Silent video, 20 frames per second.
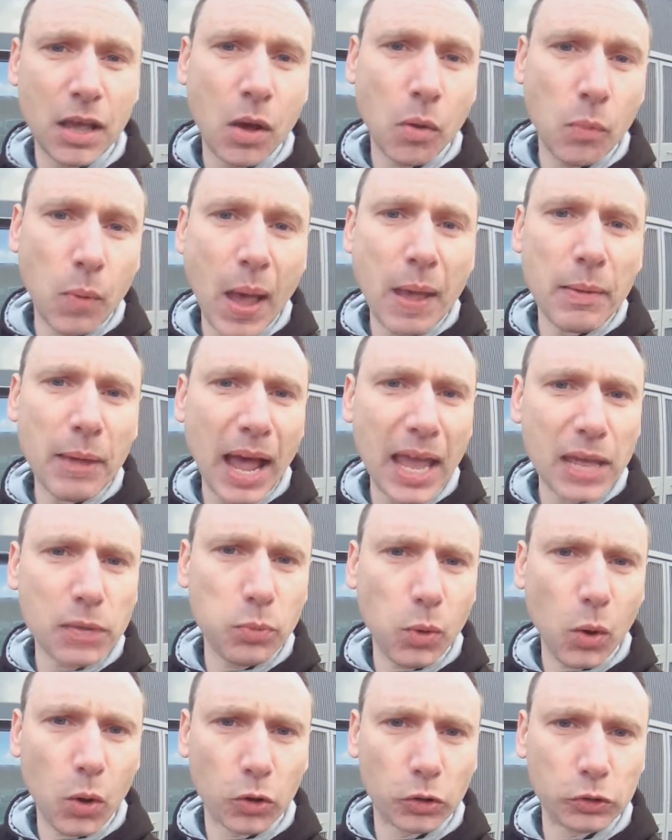where I
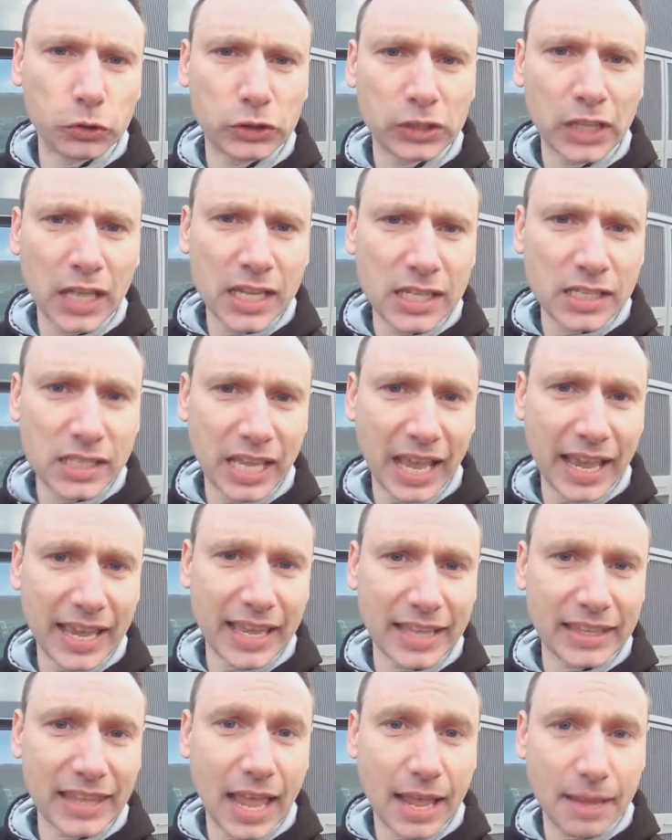was
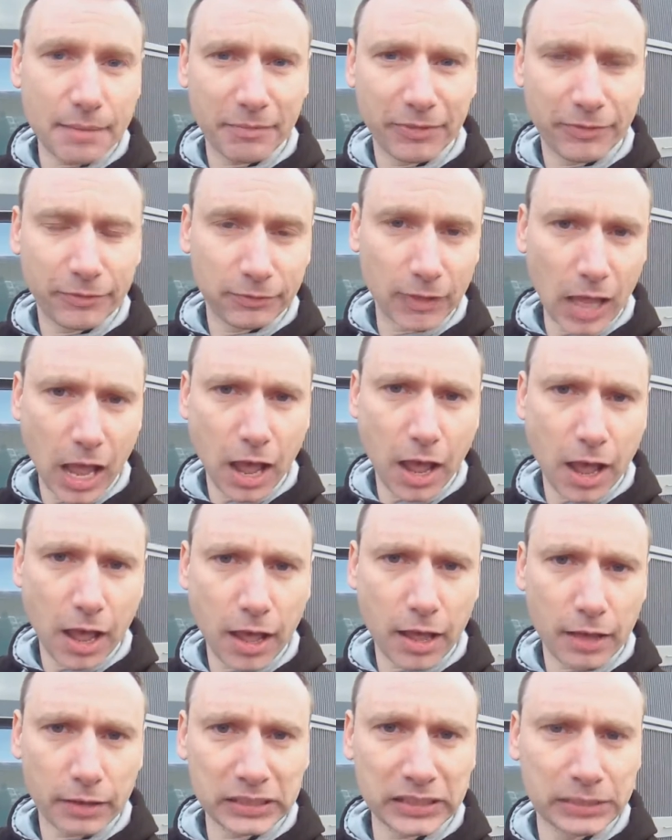taking them
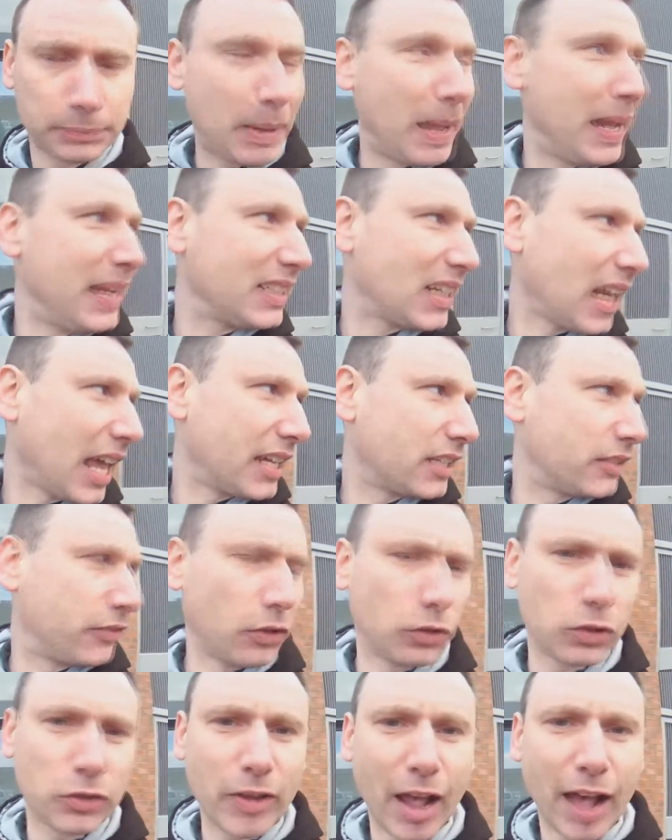speed light
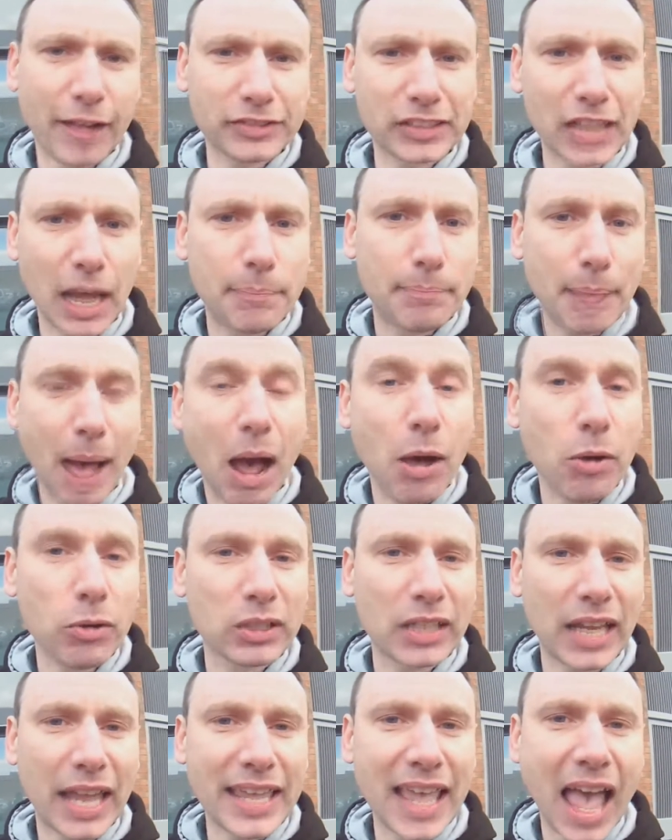photographs,
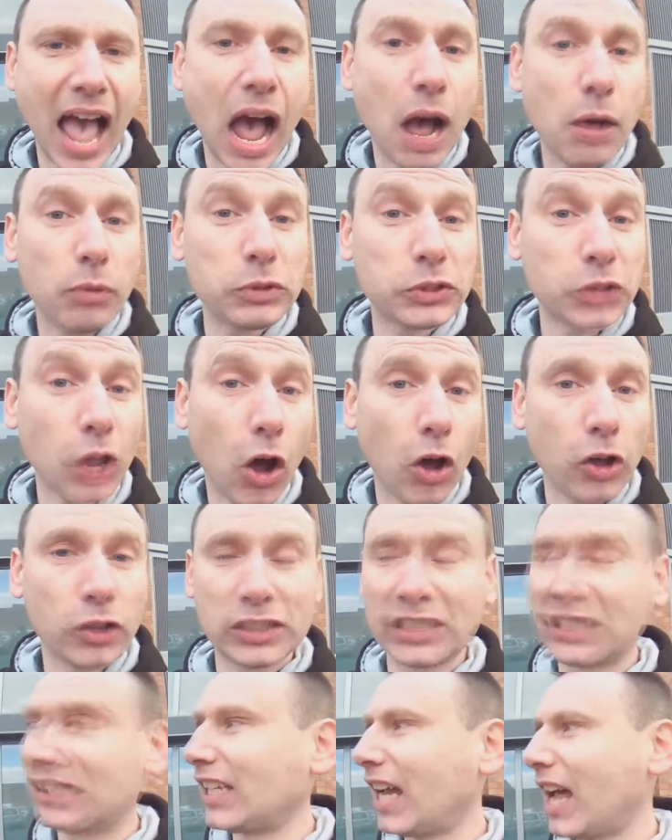apparently I was
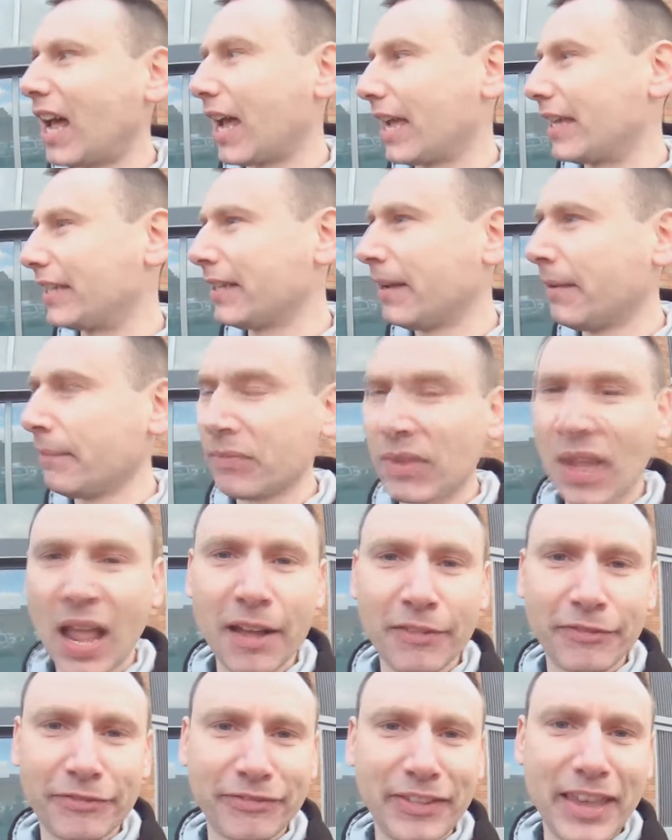outside
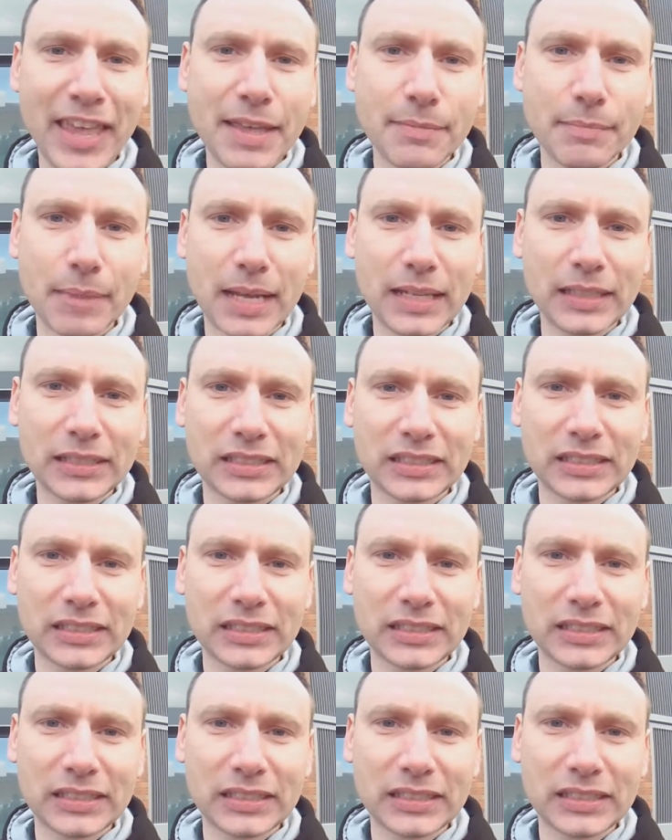a famous